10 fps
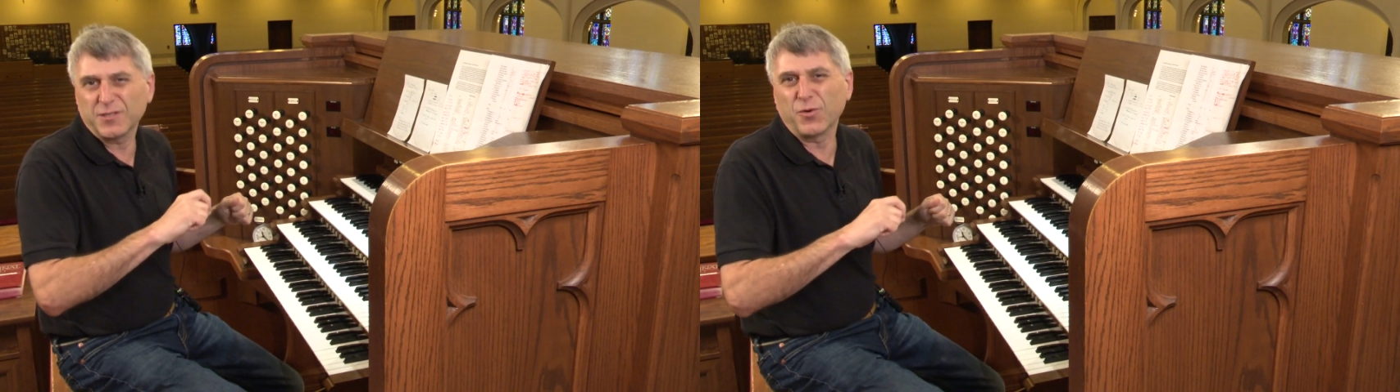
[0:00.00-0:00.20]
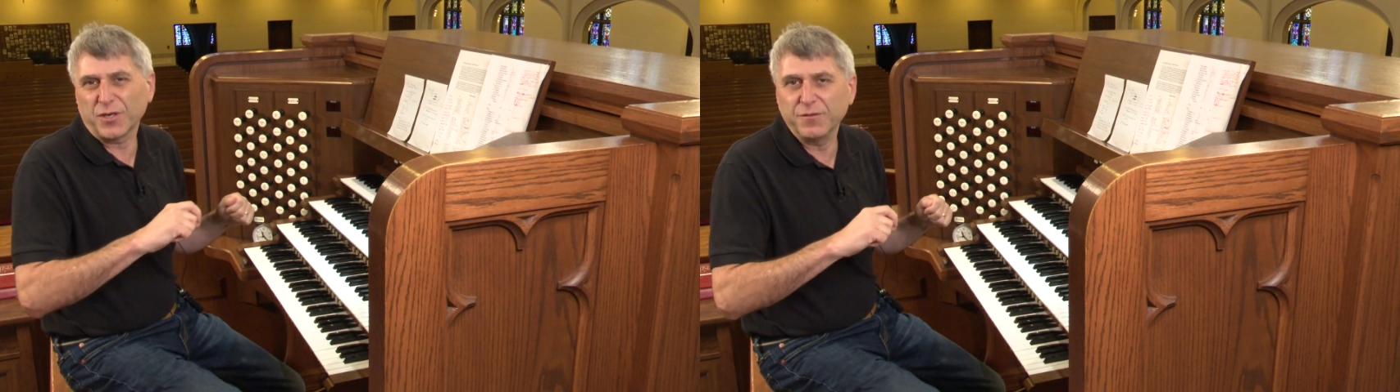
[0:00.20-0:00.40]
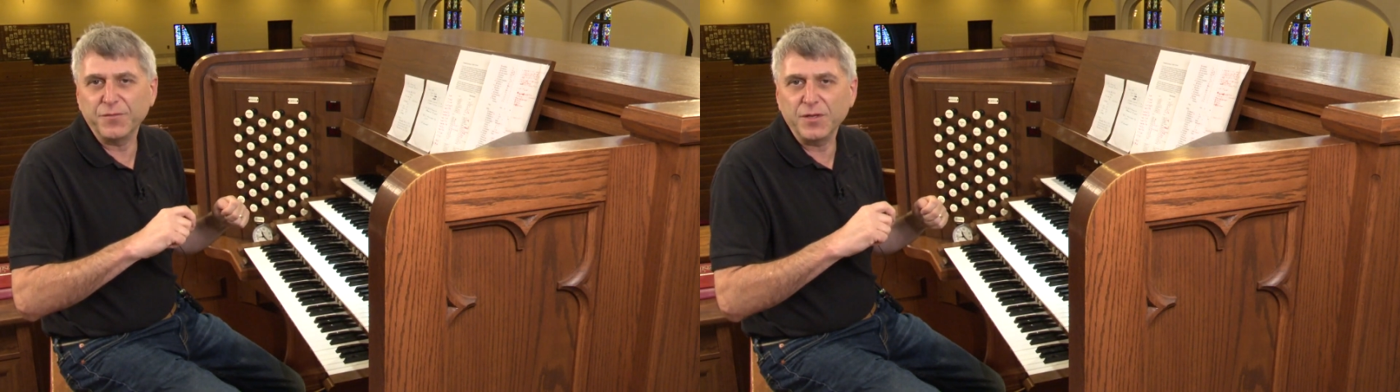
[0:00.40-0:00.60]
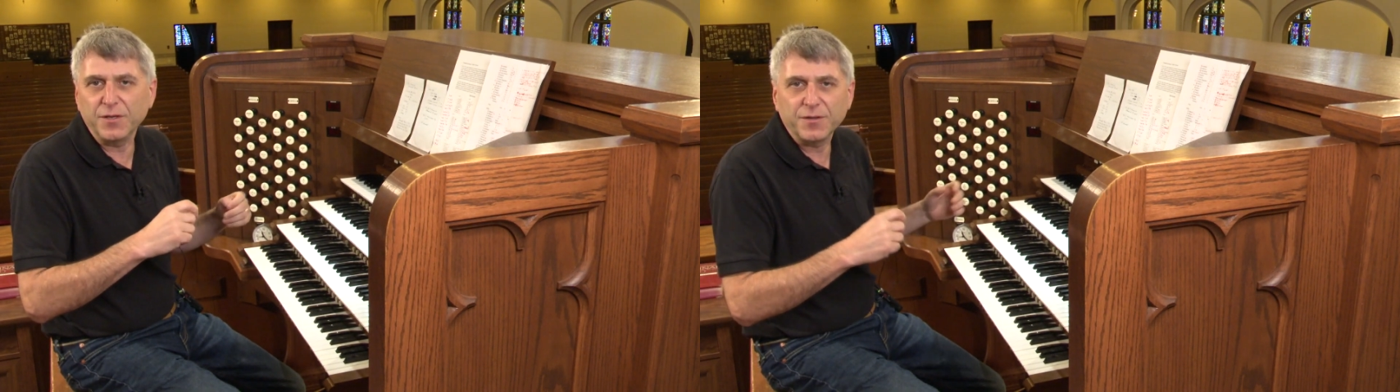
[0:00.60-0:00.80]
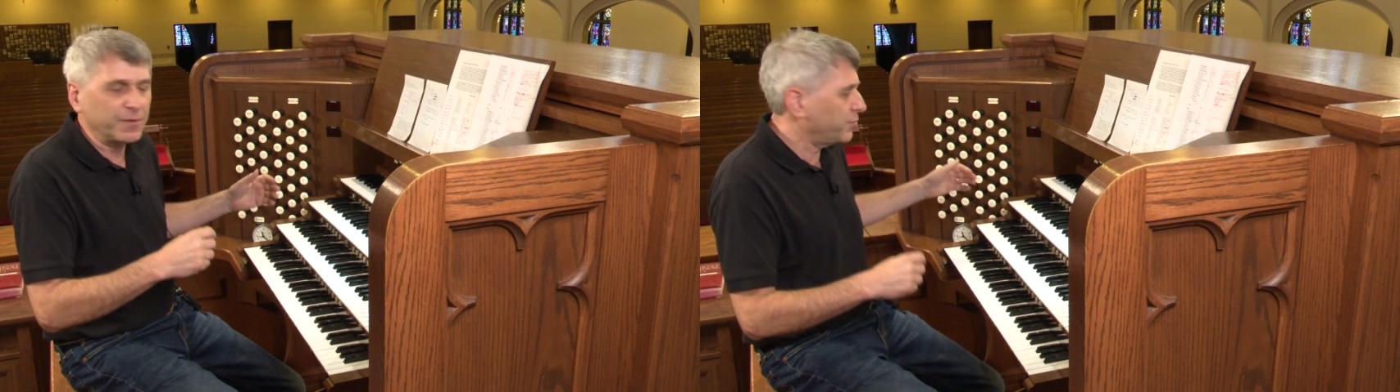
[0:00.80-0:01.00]
It's more
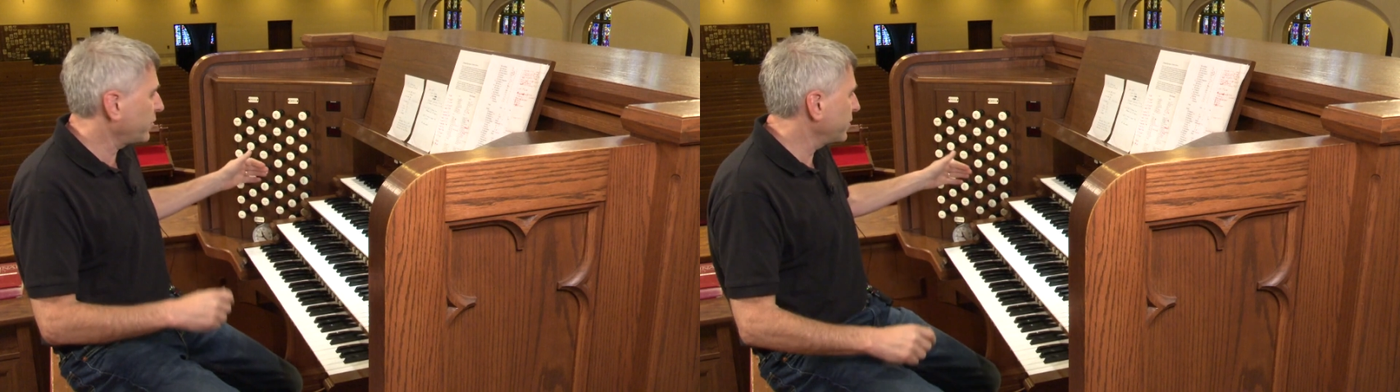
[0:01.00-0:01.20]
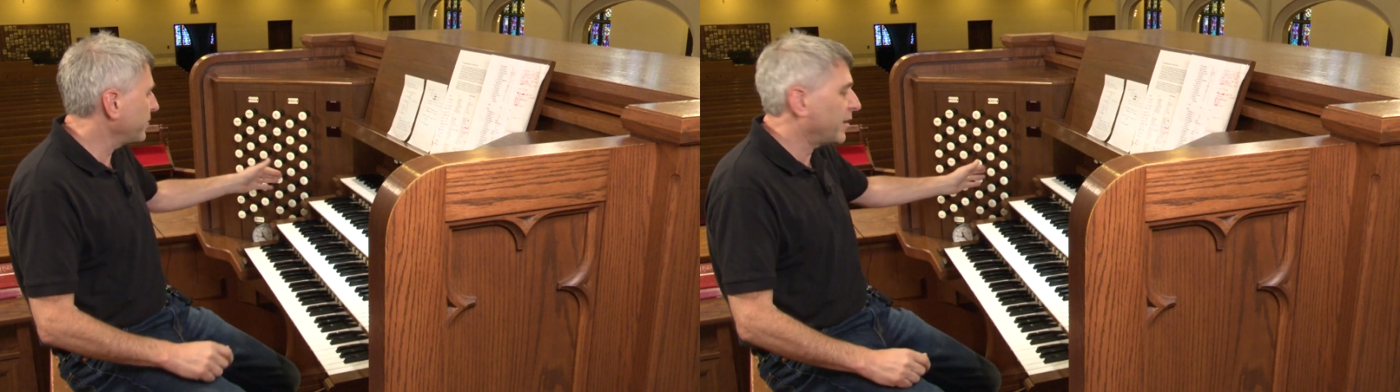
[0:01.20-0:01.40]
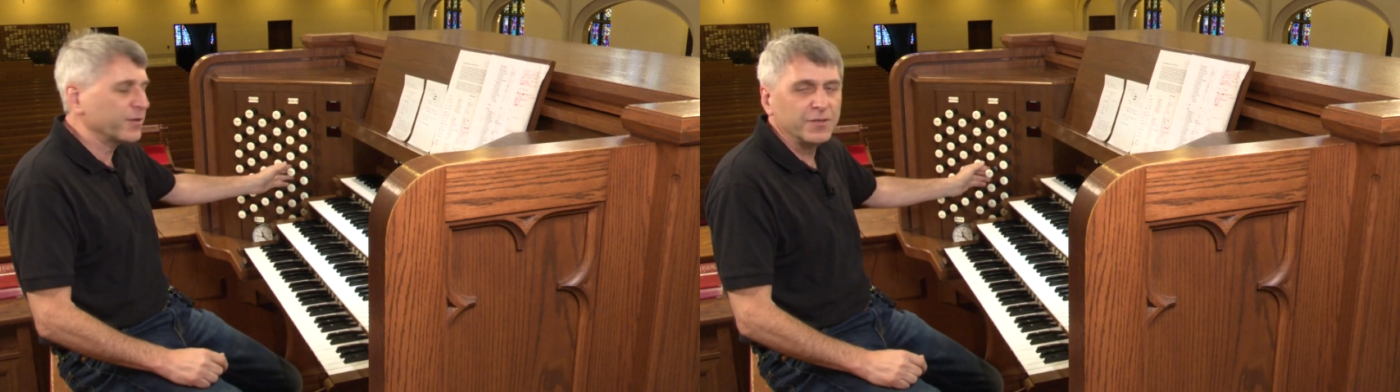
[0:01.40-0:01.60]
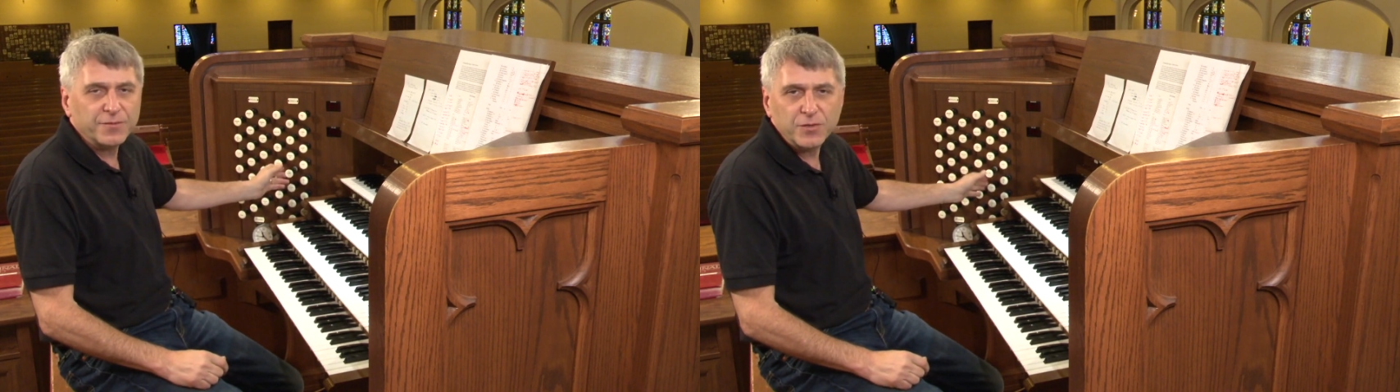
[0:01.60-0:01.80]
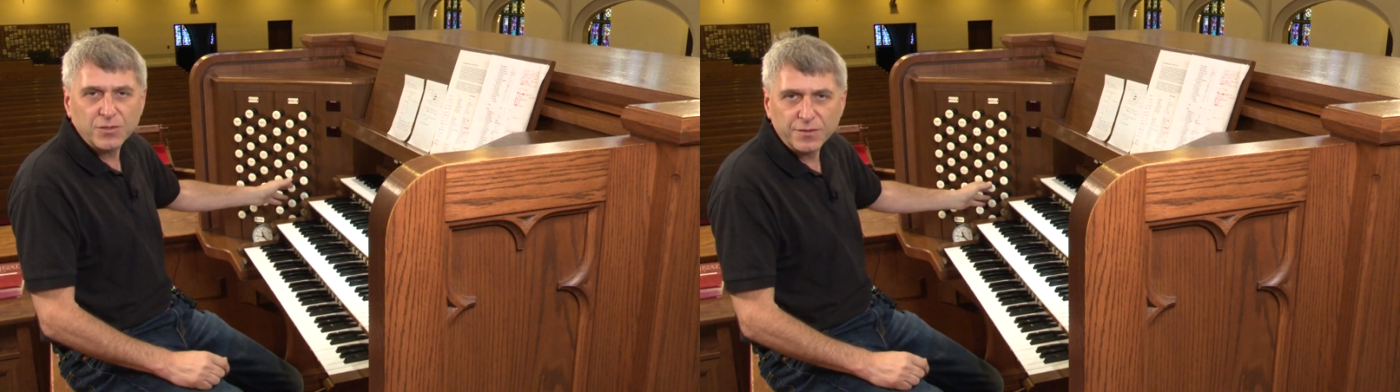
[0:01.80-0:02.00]
convenient than pulling them out
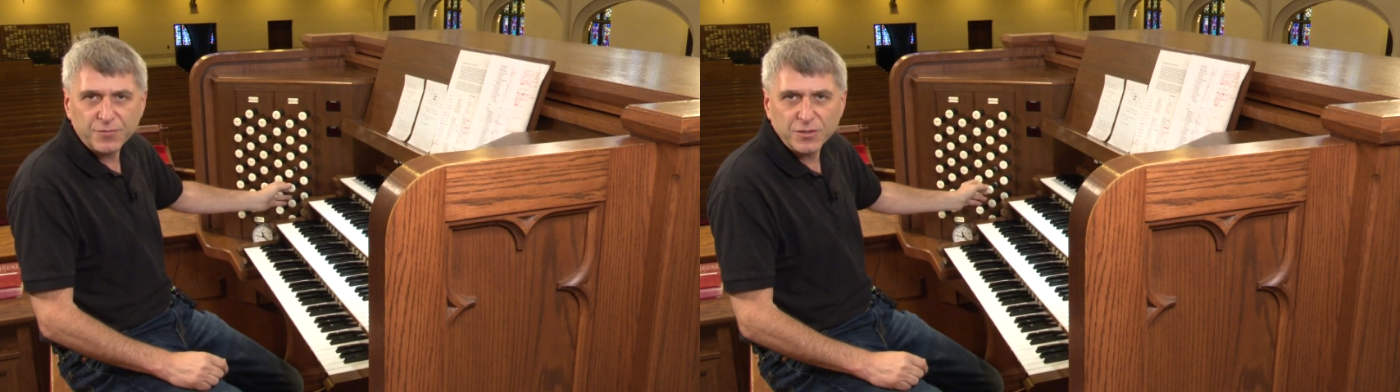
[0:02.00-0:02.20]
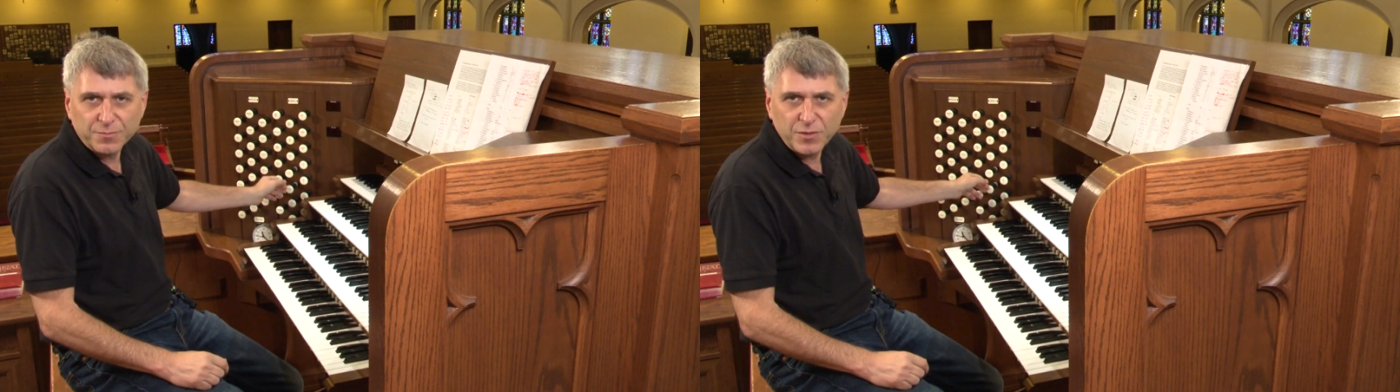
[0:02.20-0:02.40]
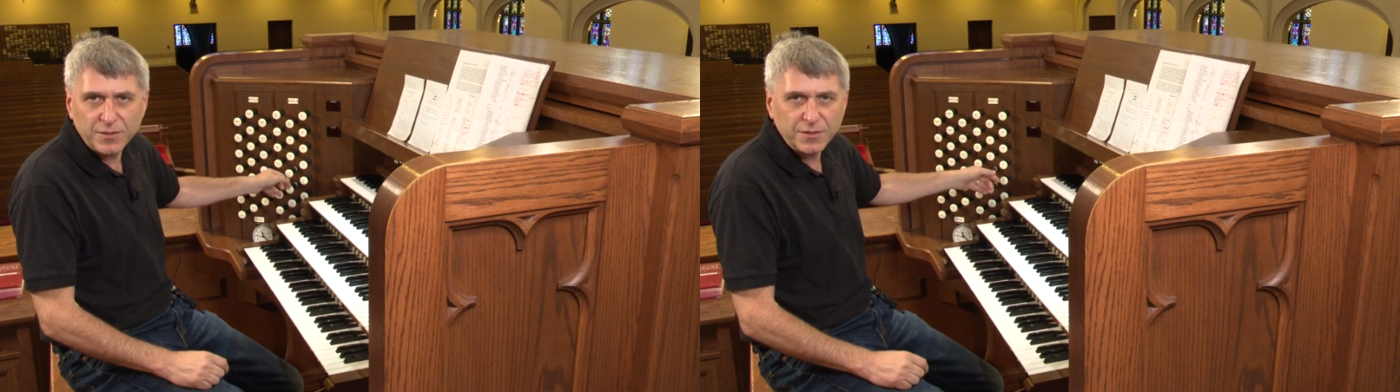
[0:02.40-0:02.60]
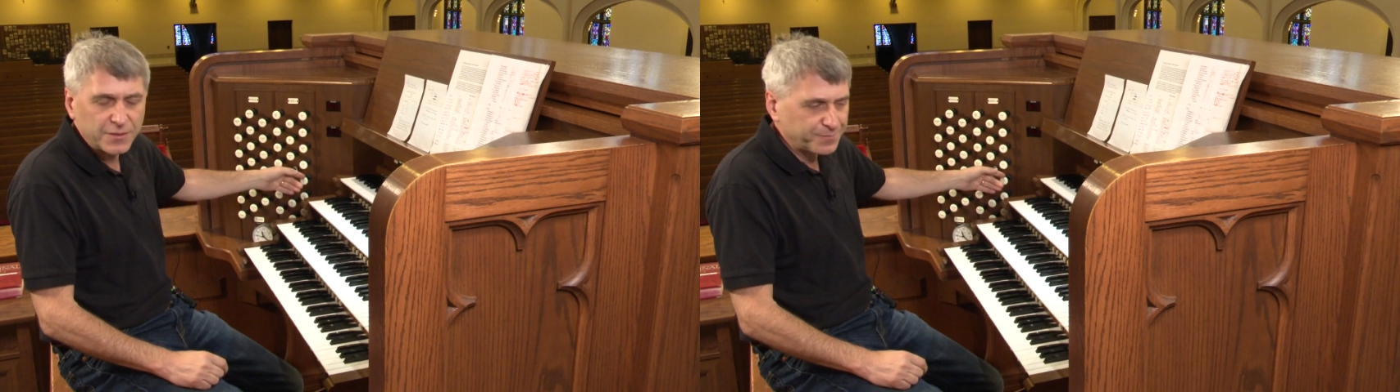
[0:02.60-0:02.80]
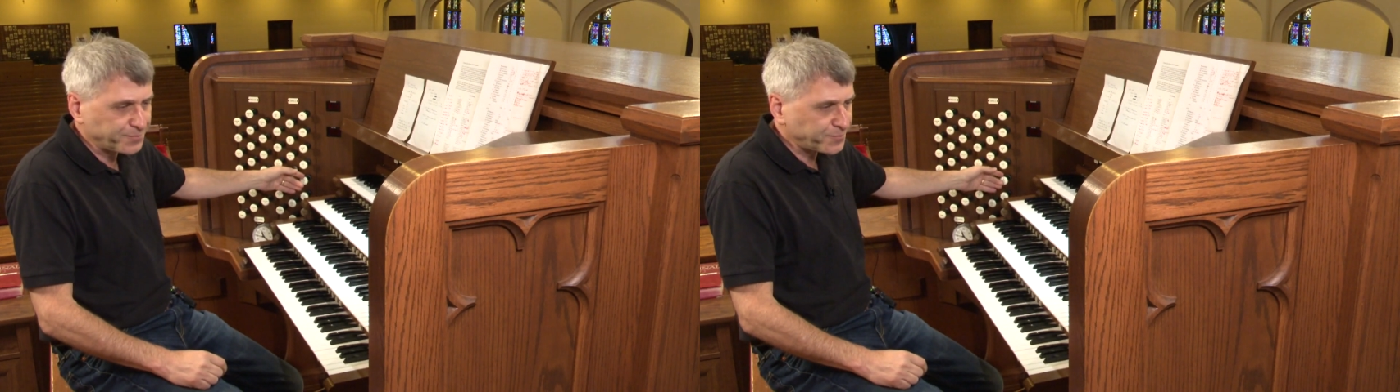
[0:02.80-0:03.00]
individually for each piece.